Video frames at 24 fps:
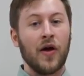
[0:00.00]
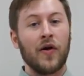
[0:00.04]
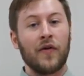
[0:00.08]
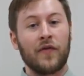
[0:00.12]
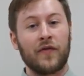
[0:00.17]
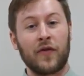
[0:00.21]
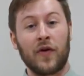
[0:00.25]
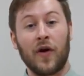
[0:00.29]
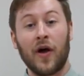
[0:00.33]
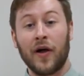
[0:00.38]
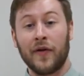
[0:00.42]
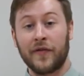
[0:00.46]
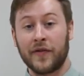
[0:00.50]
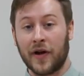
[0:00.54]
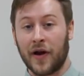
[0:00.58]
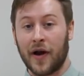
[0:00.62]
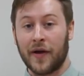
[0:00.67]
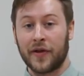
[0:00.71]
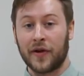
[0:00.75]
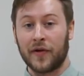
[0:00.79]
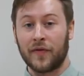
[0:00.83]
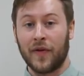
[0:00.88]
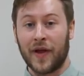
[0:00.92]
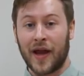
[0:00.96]
For all of your
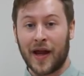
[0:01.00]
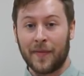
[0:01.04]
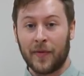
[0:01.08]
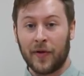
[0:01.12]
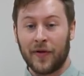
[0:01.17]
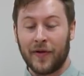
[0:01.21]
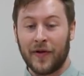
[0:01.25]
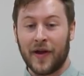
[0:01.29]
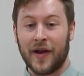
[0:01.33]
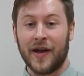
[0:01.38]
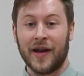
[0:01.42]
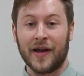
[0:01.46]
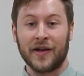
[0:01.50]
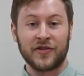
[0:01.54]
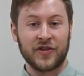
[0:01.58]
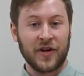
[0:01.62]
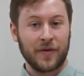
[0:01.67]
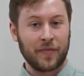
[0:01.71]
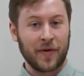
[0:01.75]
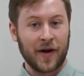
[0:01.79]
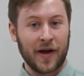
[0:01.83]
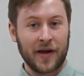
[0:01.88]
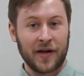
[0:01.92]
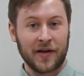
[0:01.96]
other label and
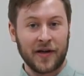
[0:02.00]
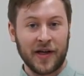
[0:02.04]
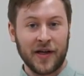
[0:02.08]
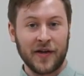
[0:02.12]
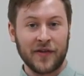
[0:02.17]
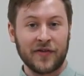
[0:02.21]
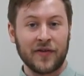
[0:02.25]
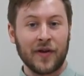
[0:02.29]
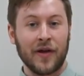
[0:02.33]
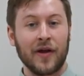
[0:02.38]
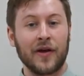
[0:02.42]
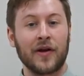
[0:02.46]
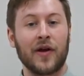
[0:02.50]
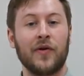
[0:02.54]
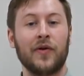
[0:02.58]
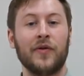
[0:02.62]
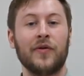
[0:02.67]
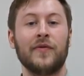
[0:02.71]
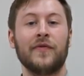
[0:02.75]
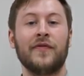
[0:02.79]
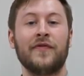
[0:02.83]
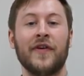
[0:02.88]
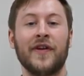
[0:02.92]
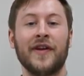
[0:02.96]
inkjet printing needs, go to
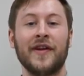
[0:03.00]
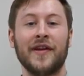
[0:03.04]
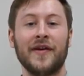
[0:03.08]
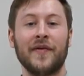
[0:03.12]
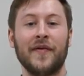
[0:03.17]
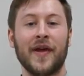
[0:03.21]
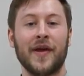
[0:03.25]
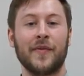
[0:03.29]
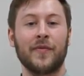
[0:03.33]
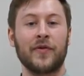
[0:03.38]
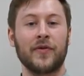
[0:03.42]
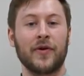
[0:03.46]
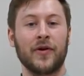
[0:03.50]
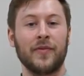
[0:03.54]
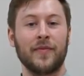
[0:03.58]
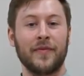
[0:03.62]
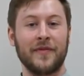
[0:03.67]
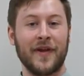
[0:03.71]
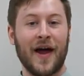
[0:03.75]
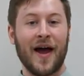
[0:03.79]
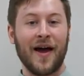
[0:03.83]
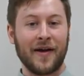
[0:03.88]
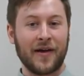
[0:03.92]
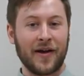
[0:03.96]

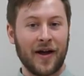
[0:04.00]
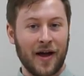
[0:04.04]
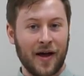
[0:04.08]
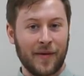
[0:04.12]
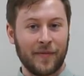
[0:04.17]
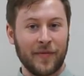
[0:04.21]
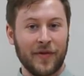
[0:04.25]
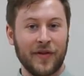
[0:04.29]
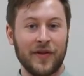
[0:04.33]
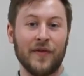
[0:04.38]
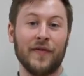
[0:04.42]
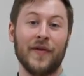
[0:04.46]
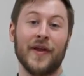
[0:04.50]
infinitylabelgroup.com. The